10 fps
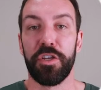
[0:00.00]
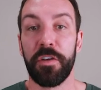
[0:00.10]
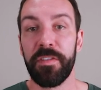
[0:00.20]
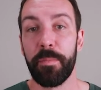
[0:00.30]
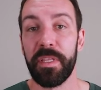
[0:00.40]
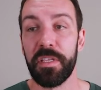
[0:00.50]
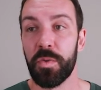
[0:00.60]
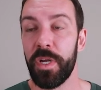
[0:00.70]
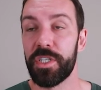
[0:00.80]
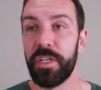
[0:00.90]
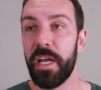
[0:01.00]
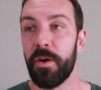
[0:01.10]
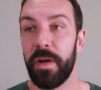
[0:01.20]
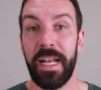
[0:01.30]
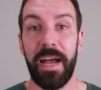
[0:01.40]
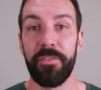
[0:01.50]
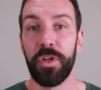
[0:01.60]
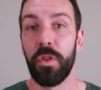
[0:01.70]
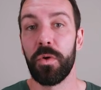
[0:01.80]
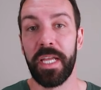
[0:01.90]
So flipping the switch now and
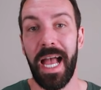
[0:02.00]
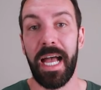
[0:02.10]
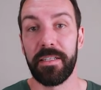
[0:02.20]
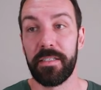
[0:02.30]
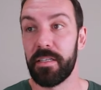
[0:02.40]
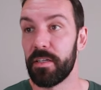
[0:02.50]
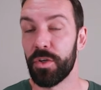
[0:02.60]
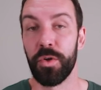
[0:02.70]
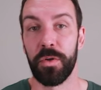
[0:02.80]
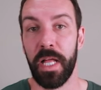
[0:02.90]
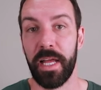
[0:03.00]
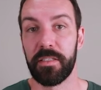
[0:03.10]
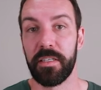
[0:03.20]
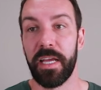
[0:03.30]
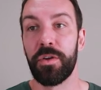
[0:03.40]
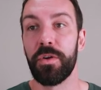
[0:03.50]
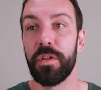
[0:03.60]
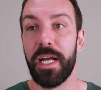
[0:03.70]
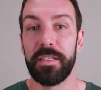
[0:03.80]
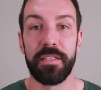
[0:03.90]
having a look at Google Ads. Now,
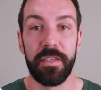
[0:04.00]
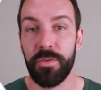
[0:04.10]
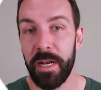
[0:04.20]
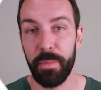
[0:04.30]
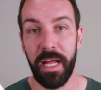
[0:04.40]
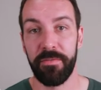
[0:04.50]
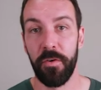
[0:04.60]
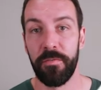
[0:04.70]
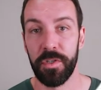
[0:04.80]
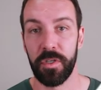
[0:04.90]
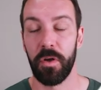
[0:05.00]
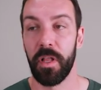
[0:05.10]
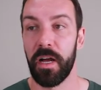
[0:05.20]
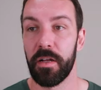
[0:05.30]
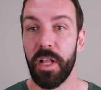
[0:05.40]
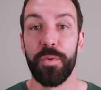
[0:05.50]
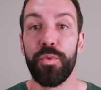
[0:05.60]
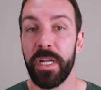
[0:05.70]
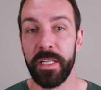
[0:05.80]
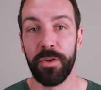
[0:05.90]
Google Ads, great platform for solar, like
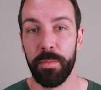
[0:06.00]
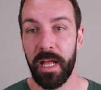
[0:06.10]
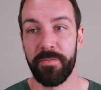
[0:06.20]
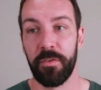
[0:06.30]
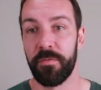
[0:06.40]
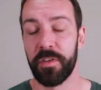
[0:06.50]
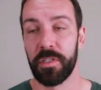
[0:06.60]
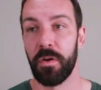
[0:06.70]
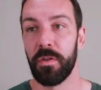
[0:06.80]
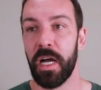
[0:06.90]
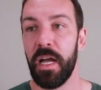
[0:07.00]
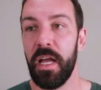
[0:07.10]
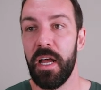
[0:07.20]
really good platform for solar.